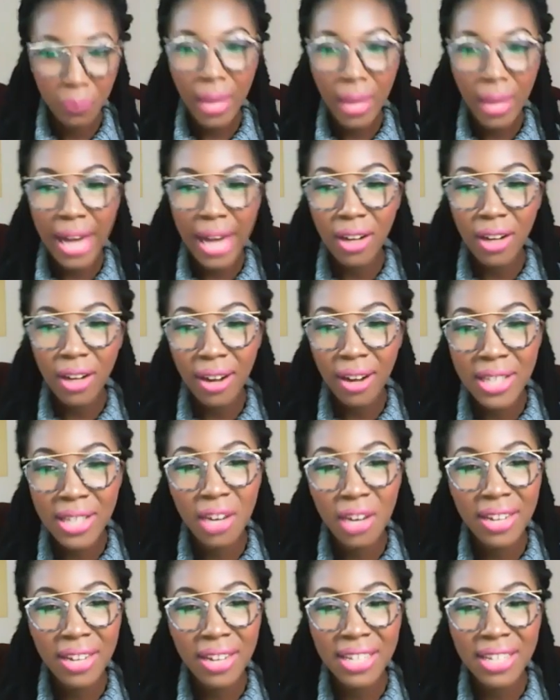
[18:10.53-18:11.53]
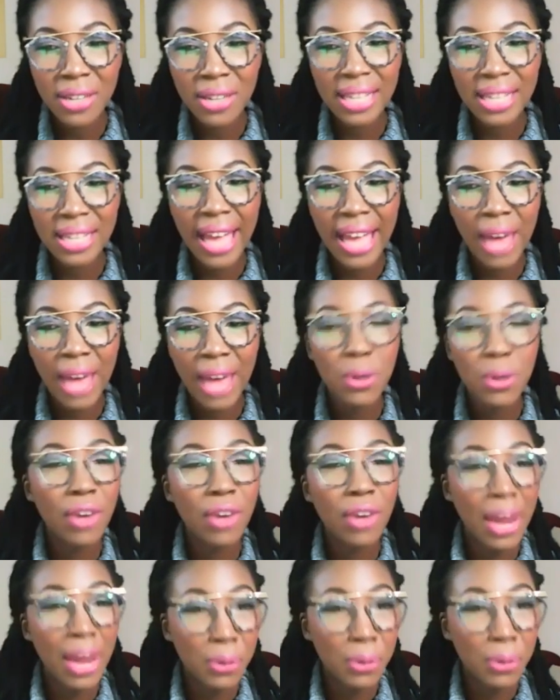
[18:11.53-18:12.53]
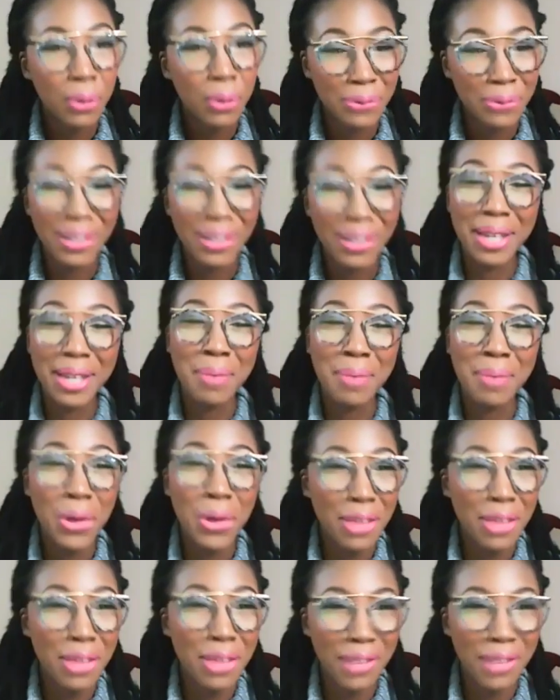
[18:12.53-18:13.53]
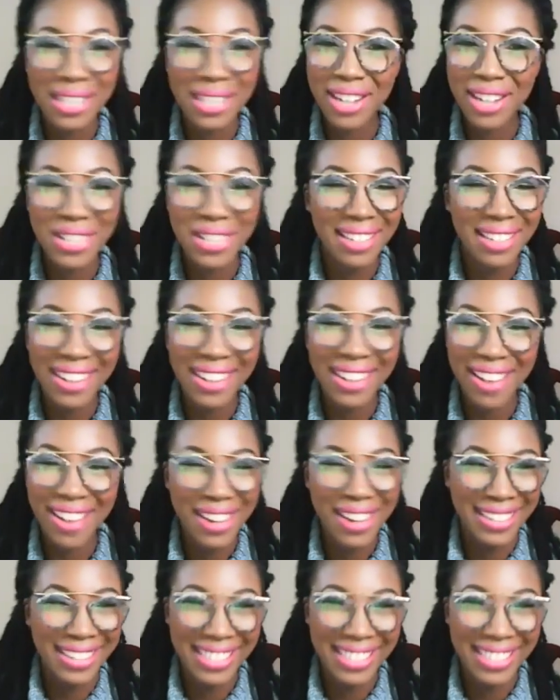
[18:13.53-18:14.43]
And Donna is correcting us, the guy who cried wolf. Both of us are just not off